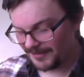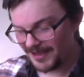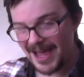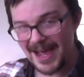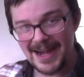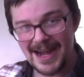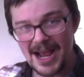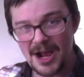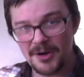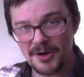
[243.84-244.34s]

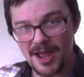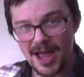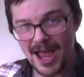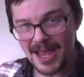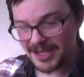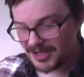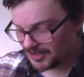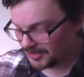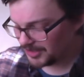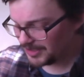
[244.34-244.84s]
flat out,
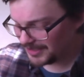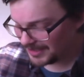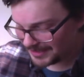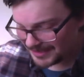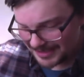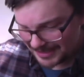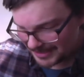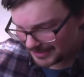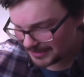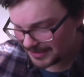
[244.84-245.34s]
I could
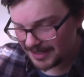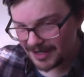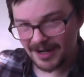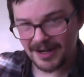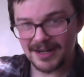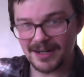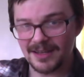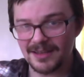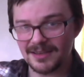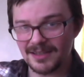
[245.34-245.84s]
indeed
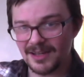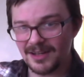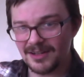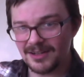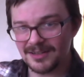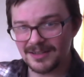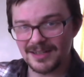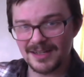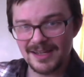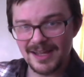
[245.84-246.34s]
cut
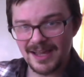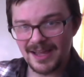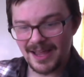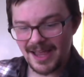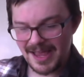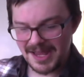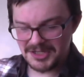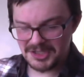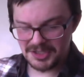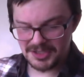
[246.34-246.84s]
along
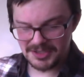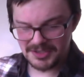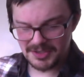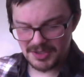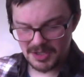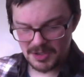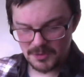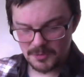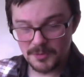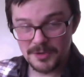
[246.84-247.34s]

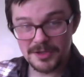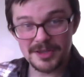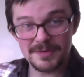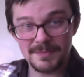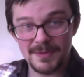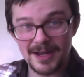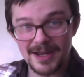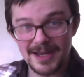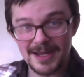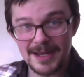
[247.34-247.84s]
edges with
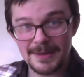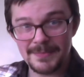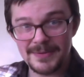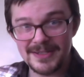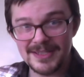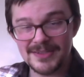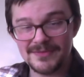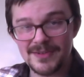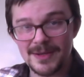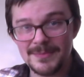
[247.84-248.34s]
my
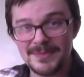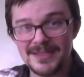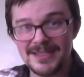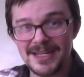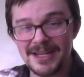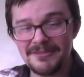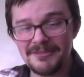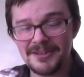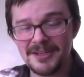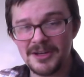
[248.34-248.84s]
piece of
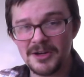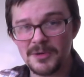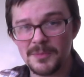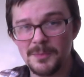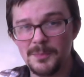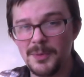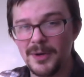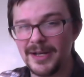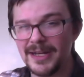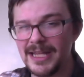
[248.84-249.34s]
MDF here,
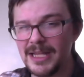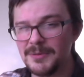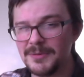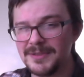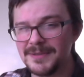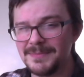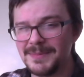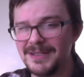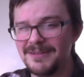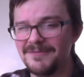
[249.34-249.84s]
but it
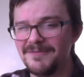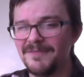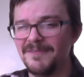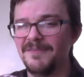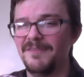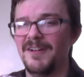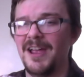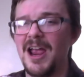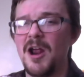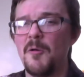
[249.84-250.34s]
would be
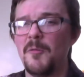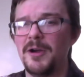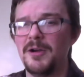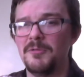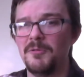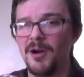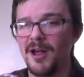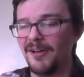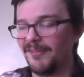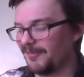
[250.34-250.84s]
very
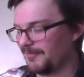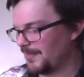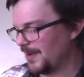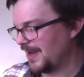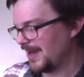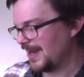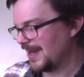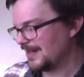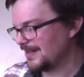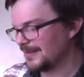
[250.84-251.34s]
rough.
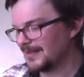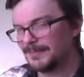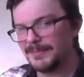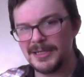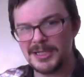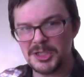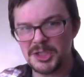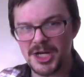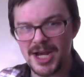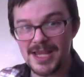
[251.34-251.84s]
My hand is a
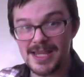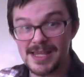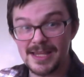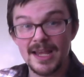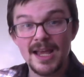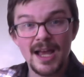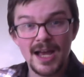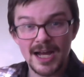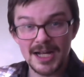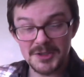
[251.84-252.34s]
bit
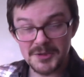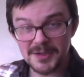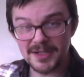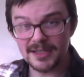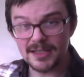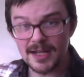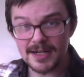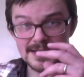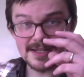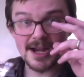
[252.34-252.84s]
shaky. I drink
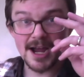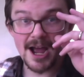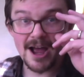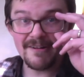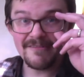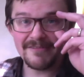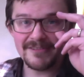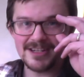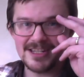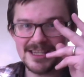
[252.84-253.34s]
a lot of
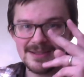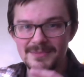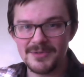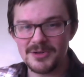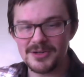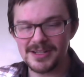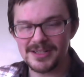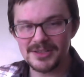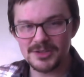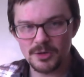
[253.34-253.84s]
coffee in the
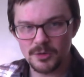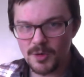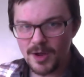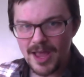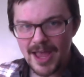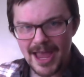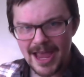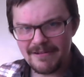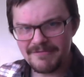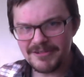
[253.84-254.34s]
morning, so
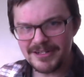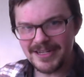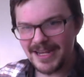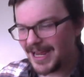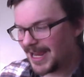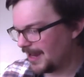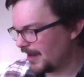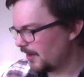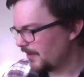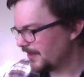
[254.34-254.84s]
every
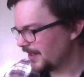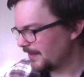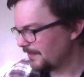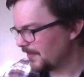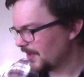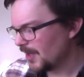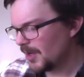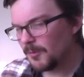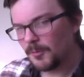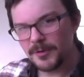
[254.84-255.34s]
day I end up
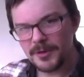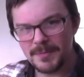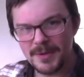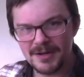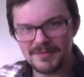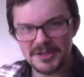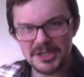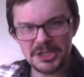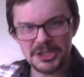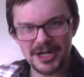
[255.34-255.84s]
with a
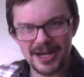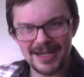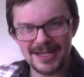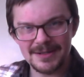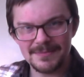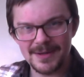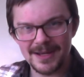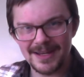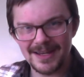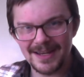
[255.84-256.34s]
bit of a shake
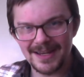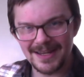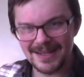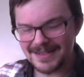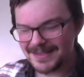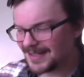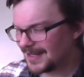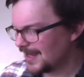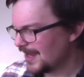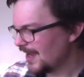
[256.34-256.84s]
in my
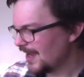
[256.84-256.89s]
hand.